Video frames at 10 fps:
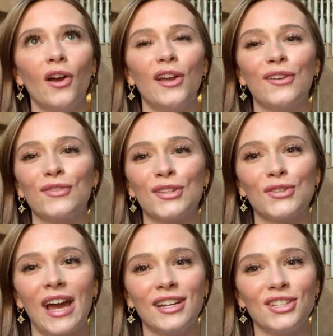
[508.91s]
if the
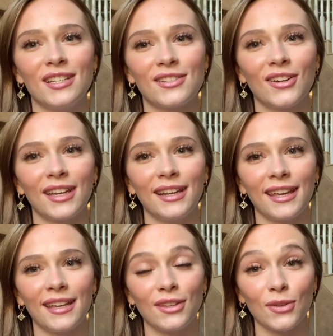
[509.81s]
strategies are gonna
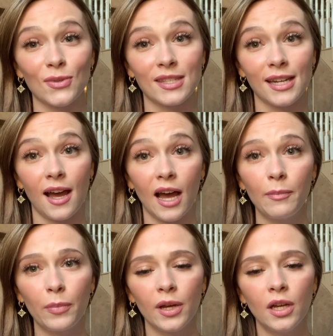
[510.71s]
get used
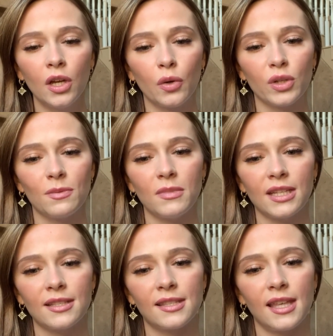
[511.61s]
up, which
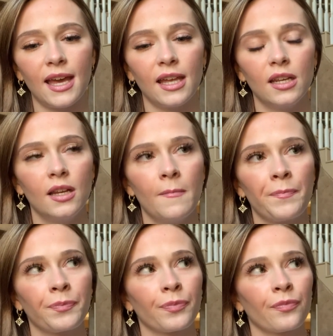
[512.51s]
means that
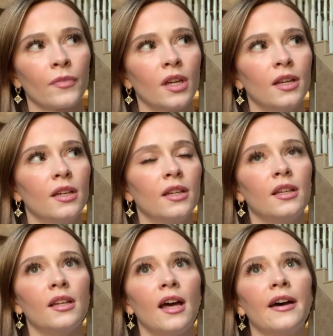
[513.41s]

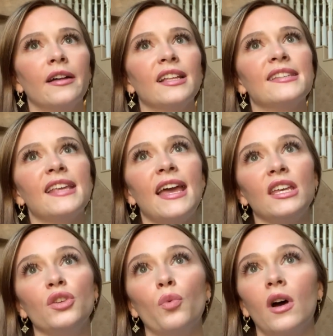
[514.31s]
let's say
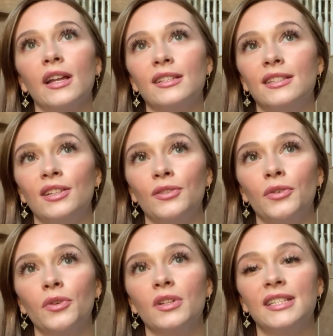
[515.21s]
you want
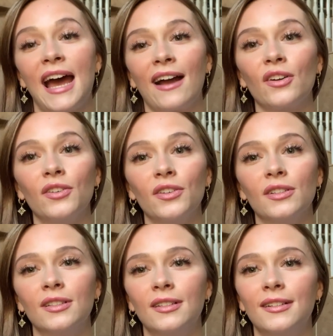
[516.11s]
to
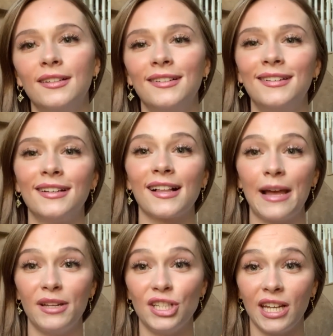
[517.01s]
tackle
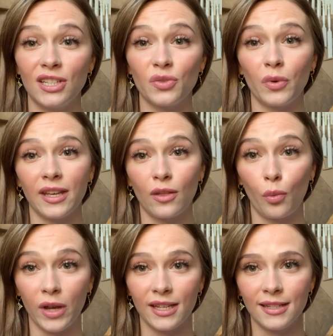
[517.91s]
climate change with
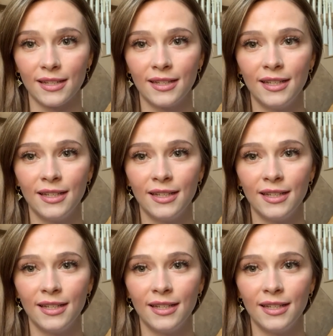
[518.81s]
wind,